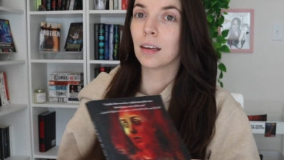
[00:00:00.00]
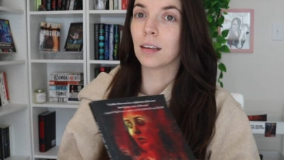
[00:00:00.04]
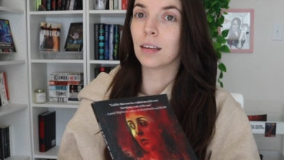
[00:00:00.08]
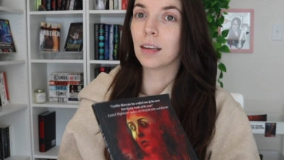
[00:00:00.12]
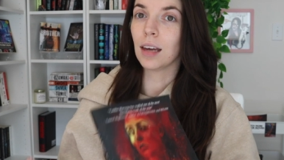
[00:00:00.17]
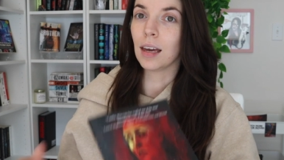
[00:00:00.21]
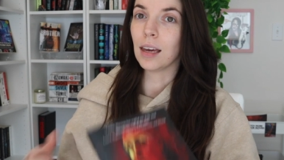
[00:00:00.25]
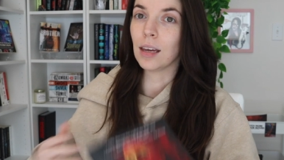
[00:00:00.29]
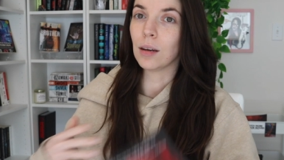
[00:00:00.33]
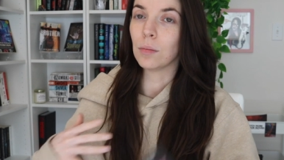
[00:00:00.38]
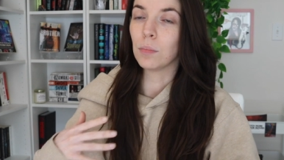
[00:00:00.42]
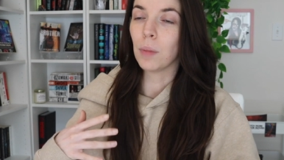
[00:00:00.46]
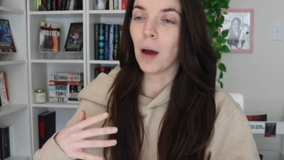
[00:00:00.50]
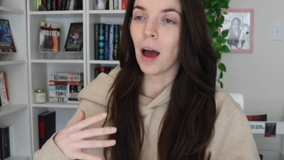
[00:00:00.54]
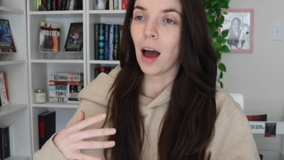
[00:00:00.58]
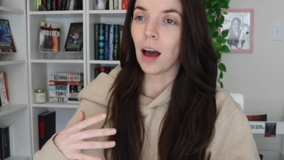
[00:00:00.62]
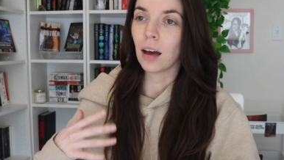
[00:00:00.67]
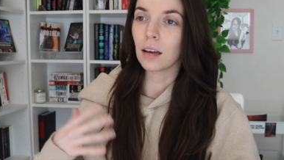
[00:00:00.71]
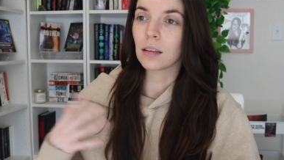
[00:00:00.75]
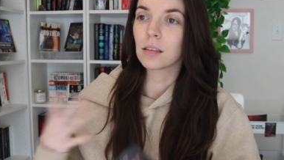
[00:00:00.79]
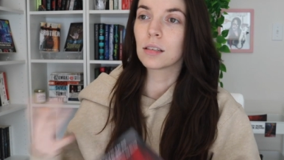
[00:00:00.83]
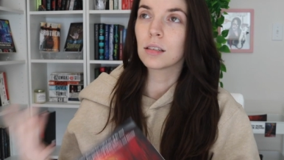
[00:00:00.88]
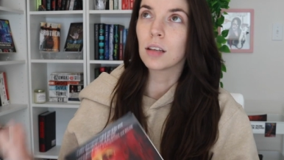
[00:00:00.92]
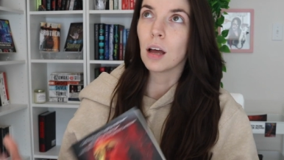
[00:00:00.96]
gain
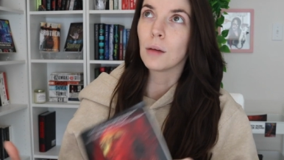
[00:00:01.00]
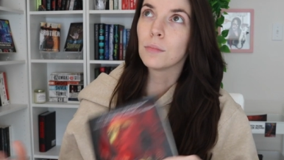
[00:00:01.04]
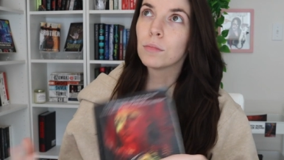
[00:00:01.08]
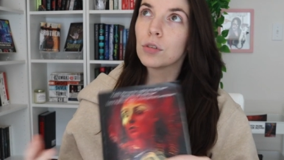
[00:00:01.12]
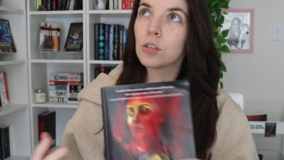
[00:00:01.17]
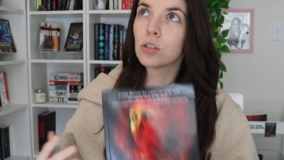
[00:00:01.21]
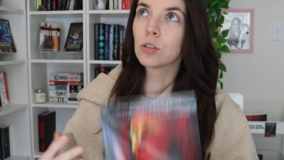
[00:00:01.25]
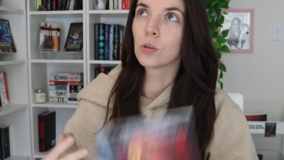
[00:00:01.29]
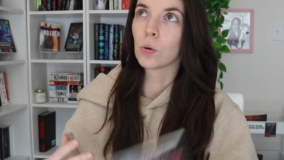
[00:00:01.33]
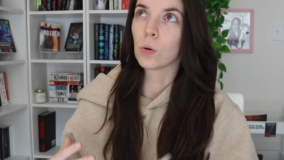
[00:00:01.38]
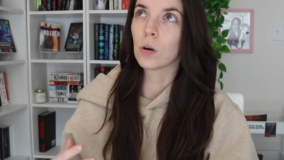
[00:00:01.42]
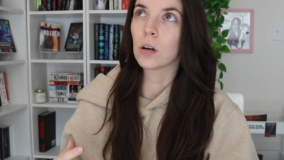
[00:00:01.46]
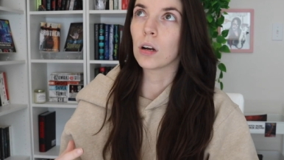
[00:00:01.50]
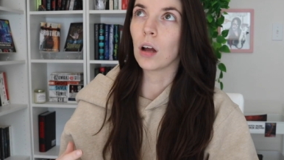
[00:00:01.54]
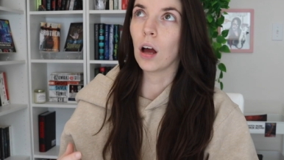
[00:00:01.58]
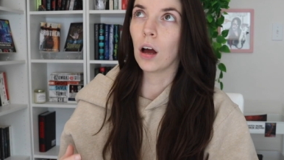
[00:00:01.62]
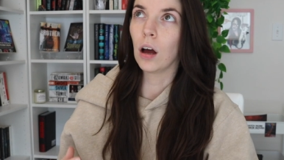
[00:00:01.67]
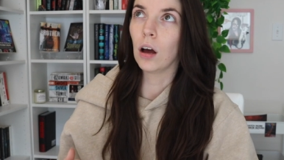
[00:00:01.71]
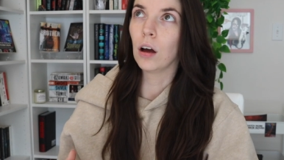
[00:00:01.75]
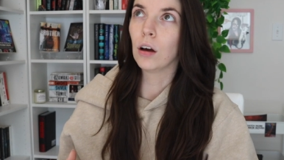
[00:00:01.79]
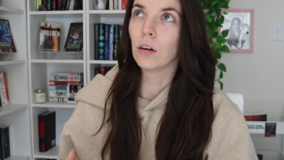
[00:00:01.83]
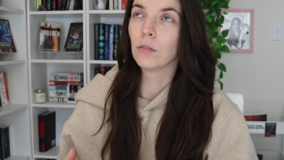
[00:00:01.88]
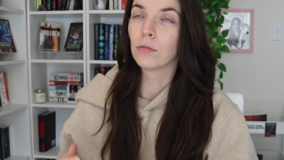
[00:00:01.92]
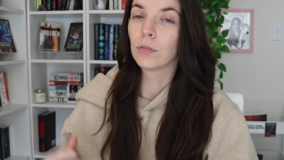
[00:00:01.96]
back some sort
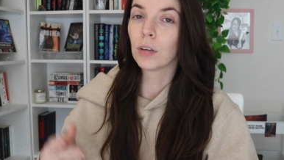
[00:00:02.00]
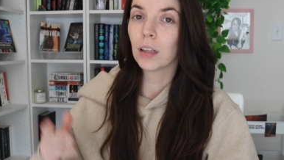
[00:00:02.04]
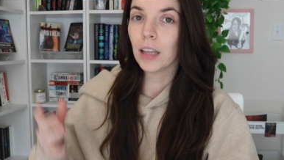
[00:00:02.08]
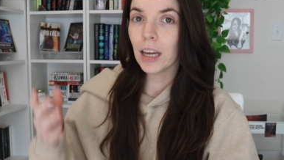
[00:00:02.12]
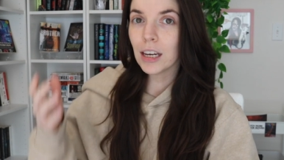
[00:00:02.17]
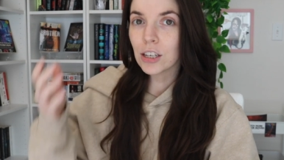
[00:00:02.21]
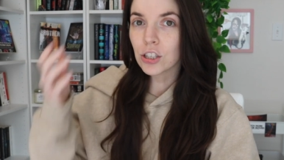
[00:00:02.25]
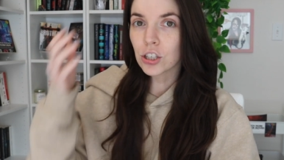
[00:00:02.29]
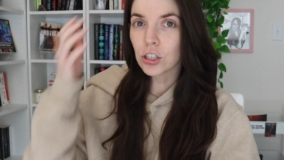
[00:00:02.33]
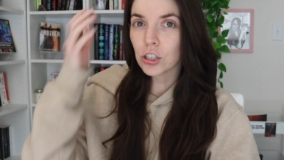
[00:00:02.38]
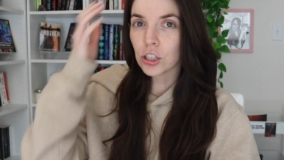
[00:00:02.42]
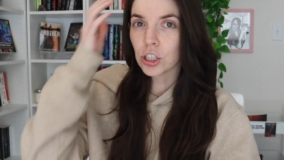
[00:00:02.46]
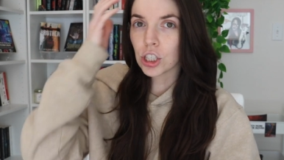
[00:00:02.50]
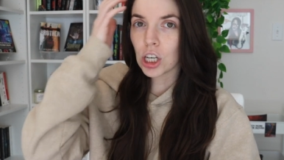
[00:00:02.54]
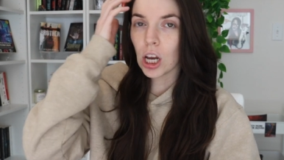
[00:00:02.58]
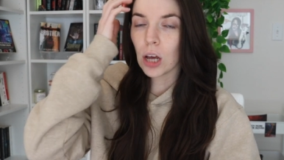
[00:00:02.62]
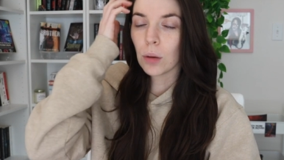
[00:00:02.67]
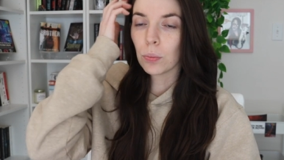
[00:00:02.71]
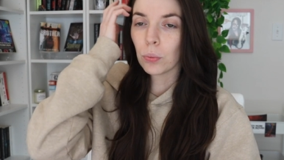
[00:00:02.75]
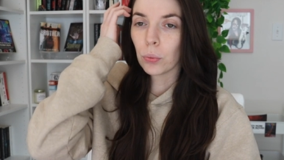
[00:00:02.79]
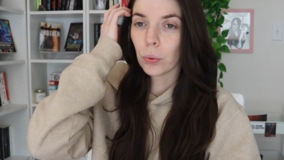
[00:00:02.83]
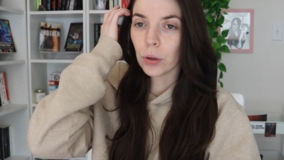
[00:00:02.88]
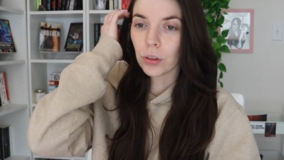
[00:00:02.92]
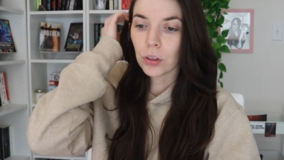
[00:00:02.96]
of
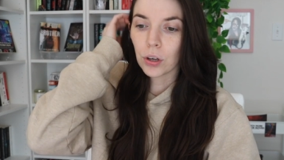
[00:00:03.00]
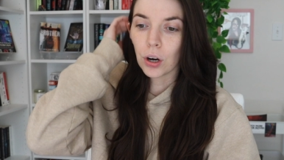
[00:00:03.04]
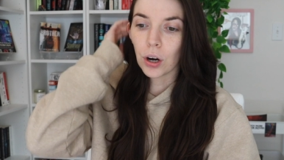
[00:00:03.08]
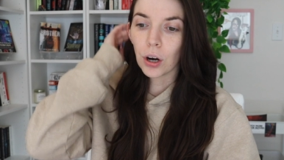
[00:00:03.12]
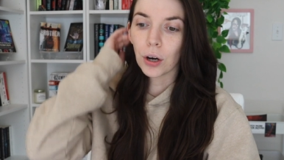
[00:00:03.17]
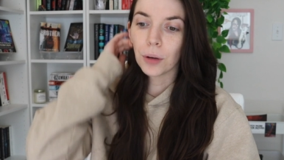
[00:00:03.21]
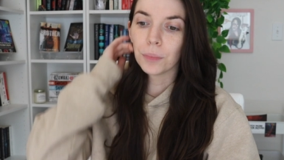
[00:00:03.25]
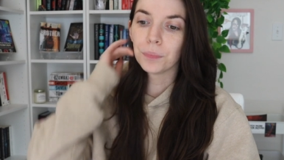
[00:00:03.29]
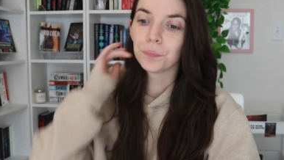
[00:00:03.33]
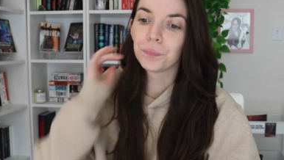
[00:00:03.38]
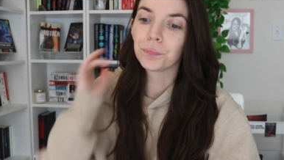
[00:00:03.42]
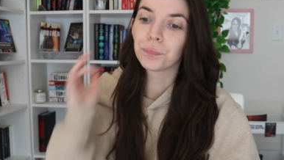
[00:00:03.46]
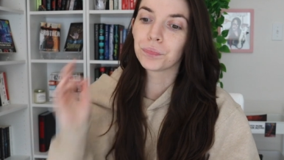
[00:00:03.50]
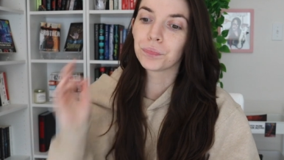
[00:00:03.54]
relationship with her.